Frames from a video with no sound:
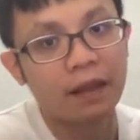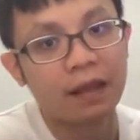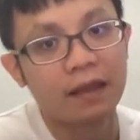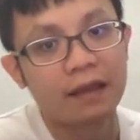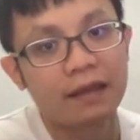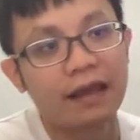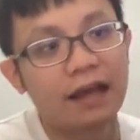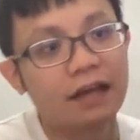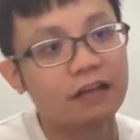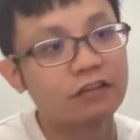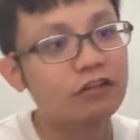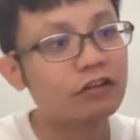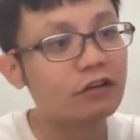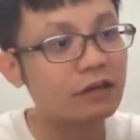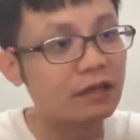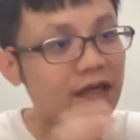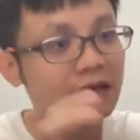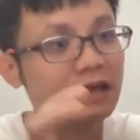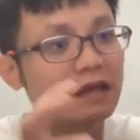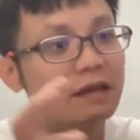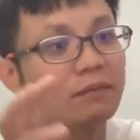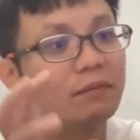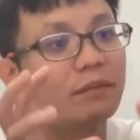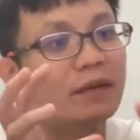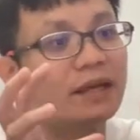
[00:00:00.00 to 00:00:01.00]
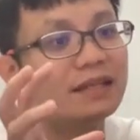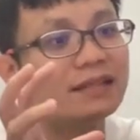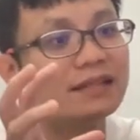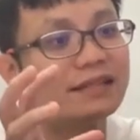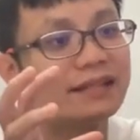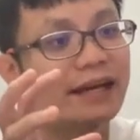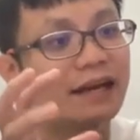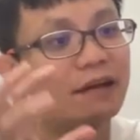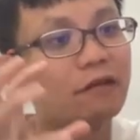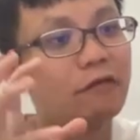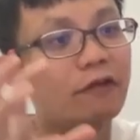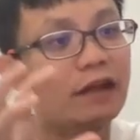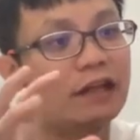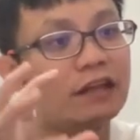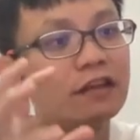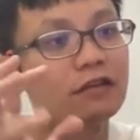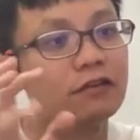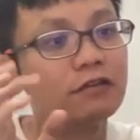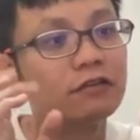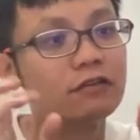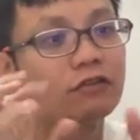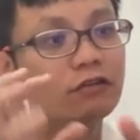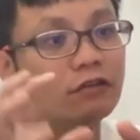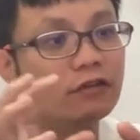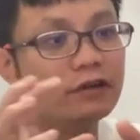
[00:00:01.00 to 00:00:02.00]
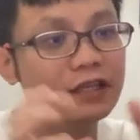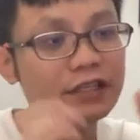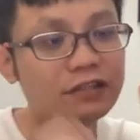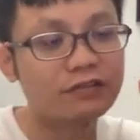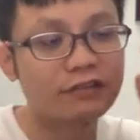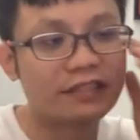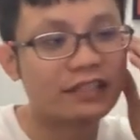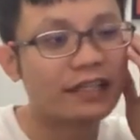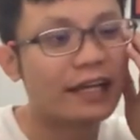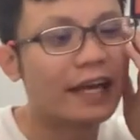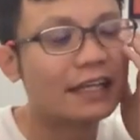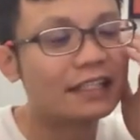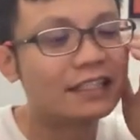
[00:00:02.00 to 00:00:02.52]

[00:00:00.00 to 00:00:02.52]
Yeah, so it means that when you do this question,